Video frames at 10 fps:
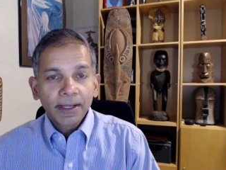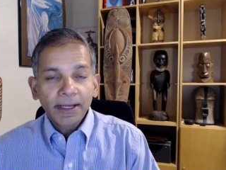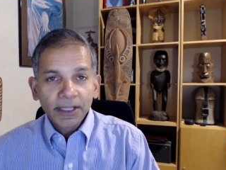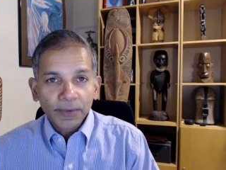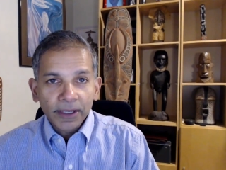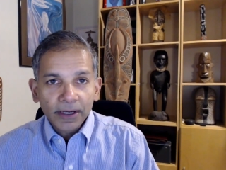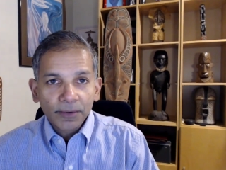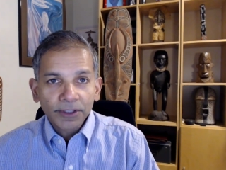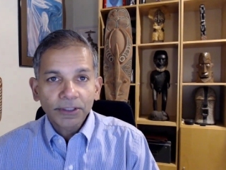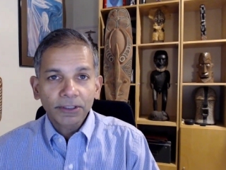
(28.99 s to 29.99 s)
Anyway, I
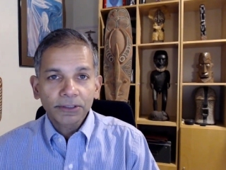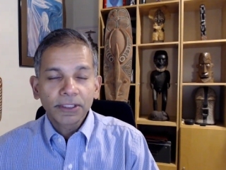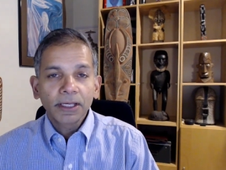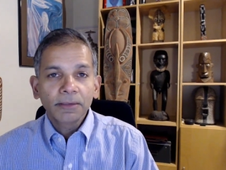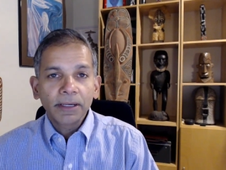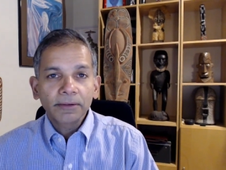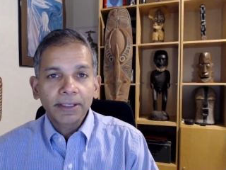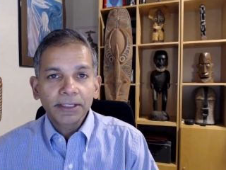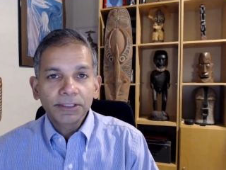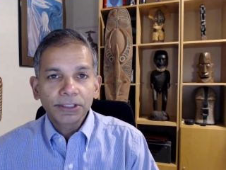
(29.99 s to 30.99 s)
want to talk today
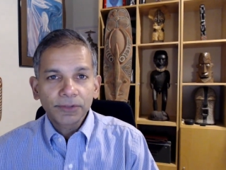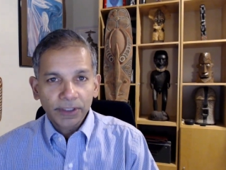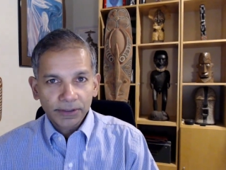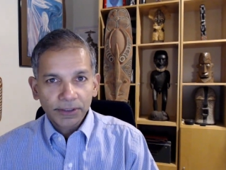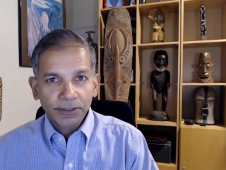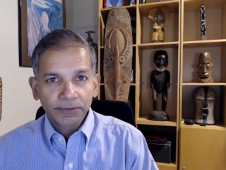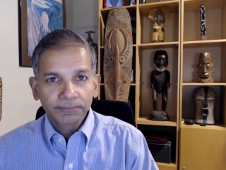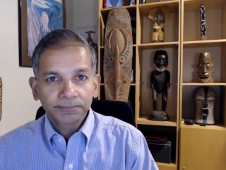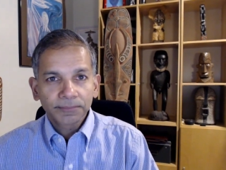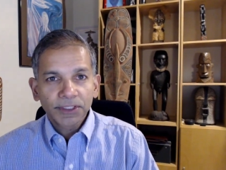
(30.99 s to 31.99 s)
about energy transition.